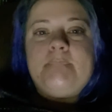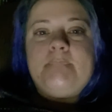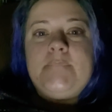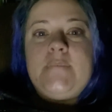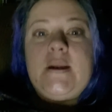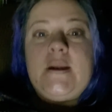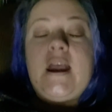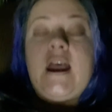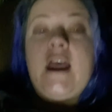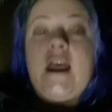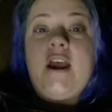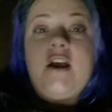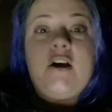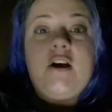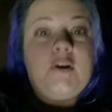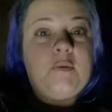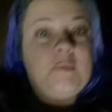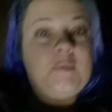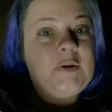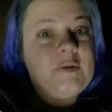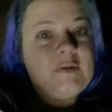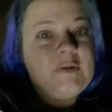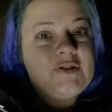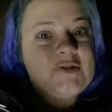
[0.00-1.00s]
I
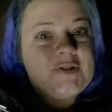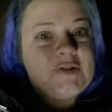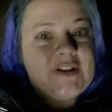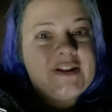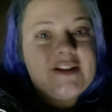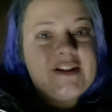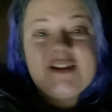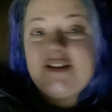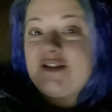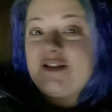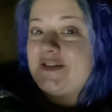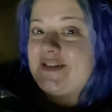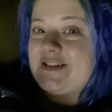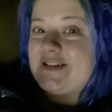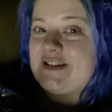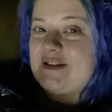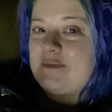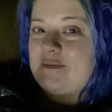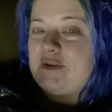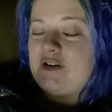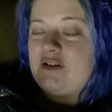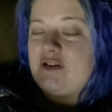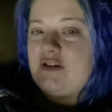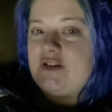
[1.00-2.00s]
hope you enjoyed the little
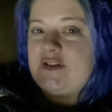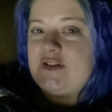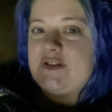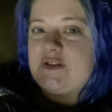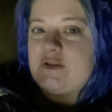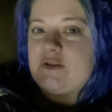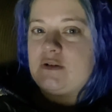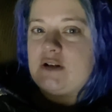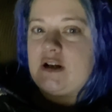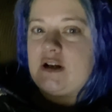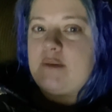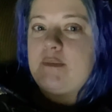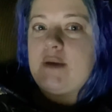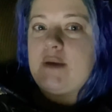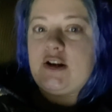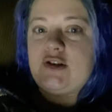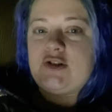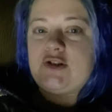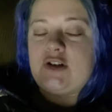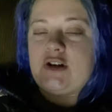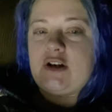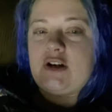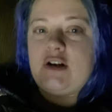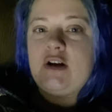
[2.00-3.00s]
snippet of the story. Make
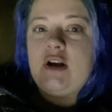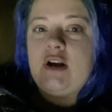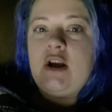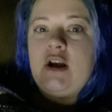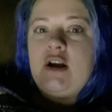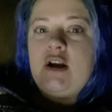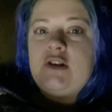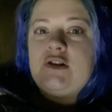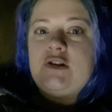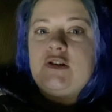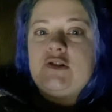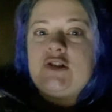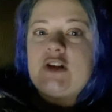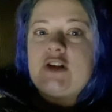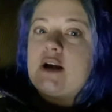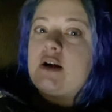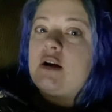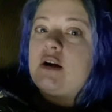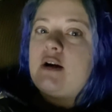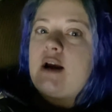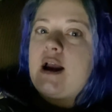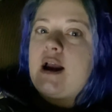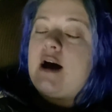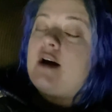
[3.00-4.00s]
sure to check
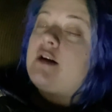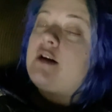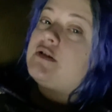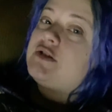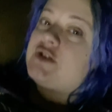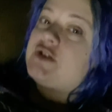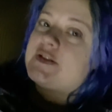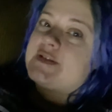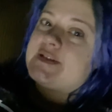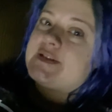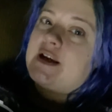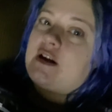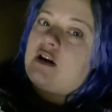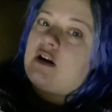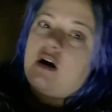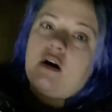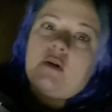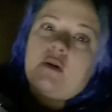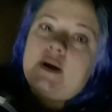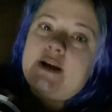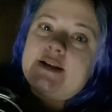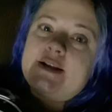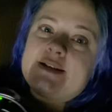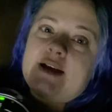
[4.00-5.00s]
her out. Just like
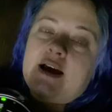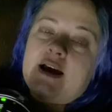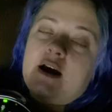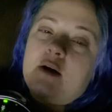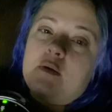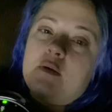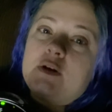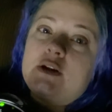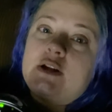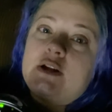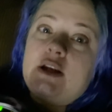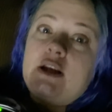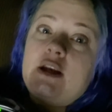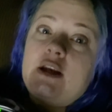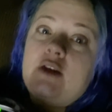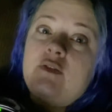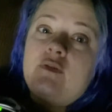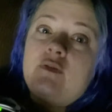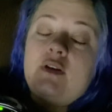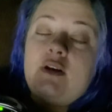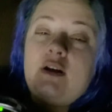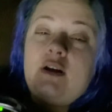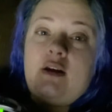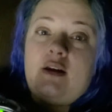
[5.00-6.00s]
always, I will leave
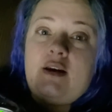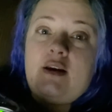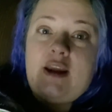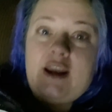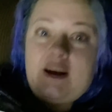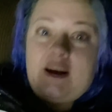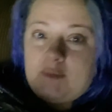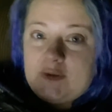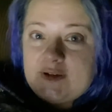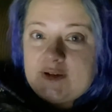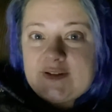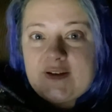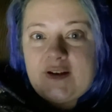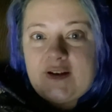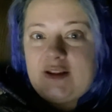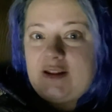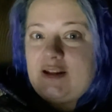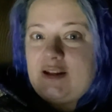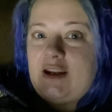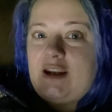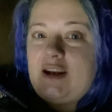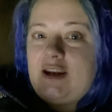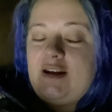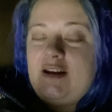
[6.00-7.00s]
an Amazon
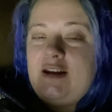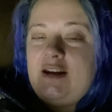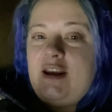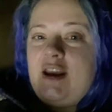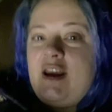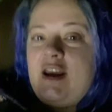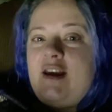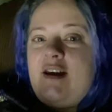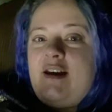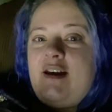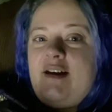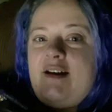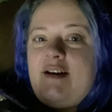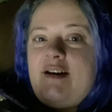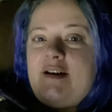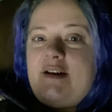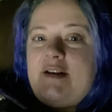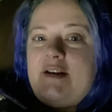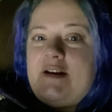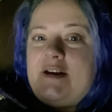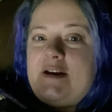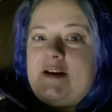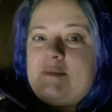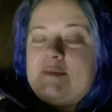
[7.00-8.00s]
link
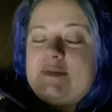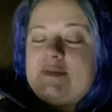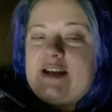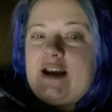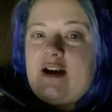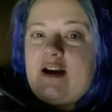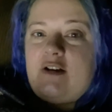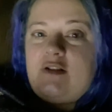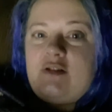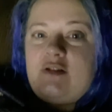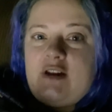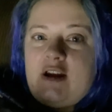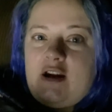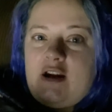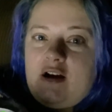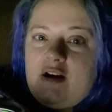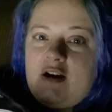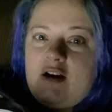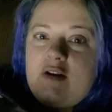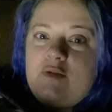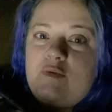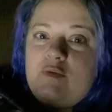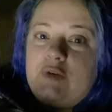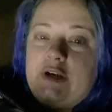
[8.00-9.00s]
down
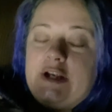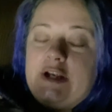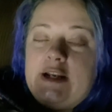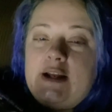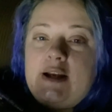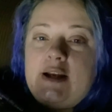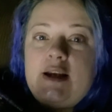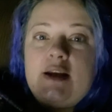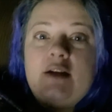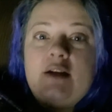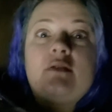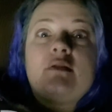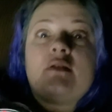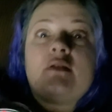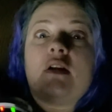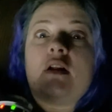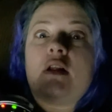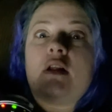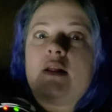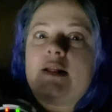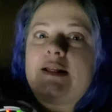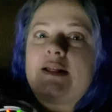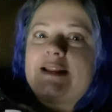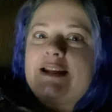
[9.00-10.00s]
there. Read it.
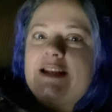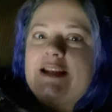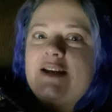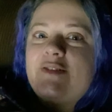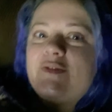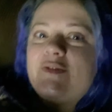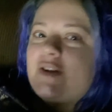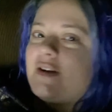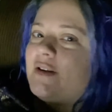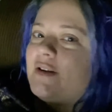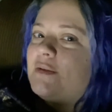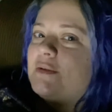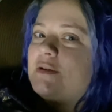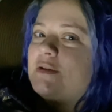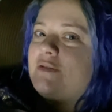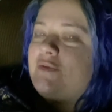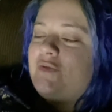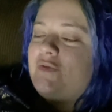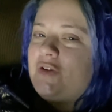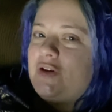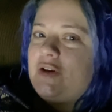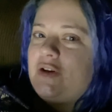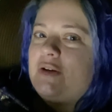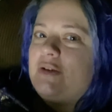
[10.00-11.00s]
leave a
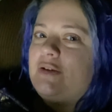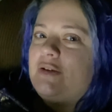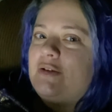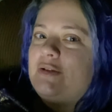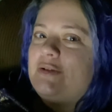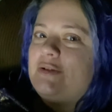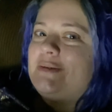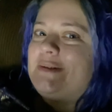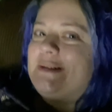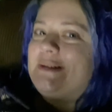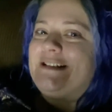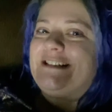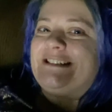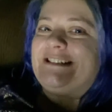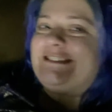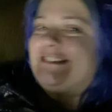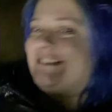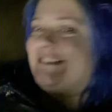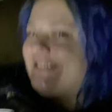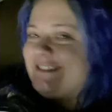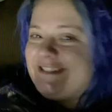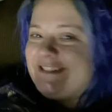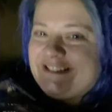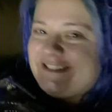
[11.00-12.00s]
review.
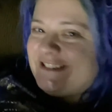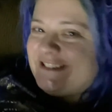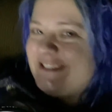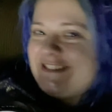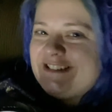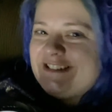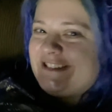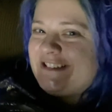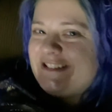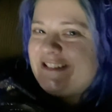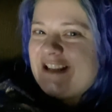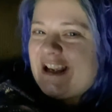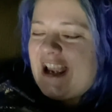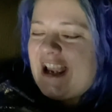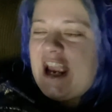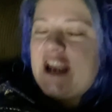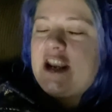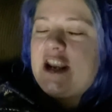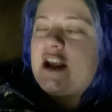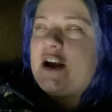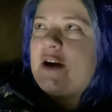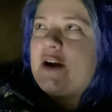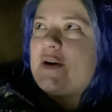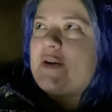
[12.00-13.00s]
I
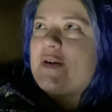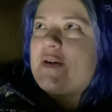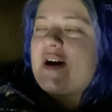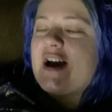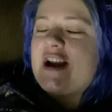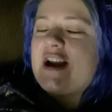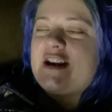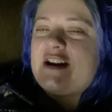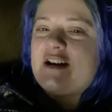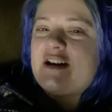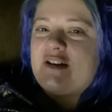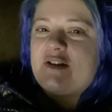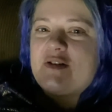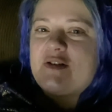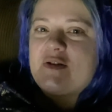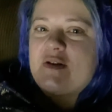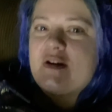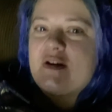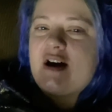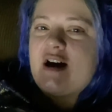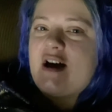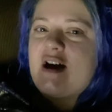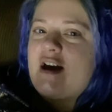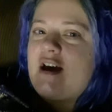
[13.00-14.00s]
know,
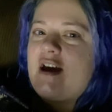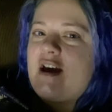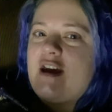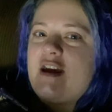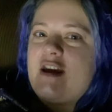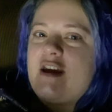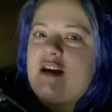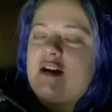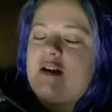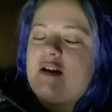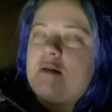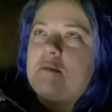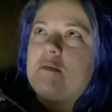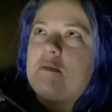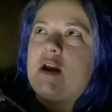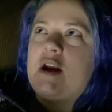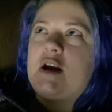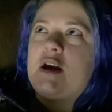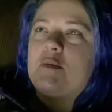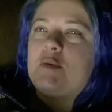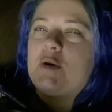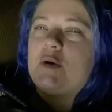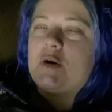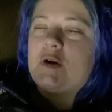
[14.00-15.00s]
I am like
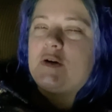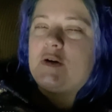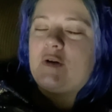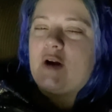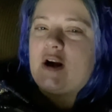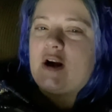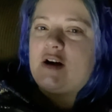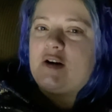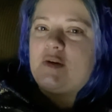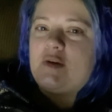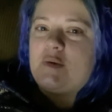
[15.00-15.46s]
a broken record when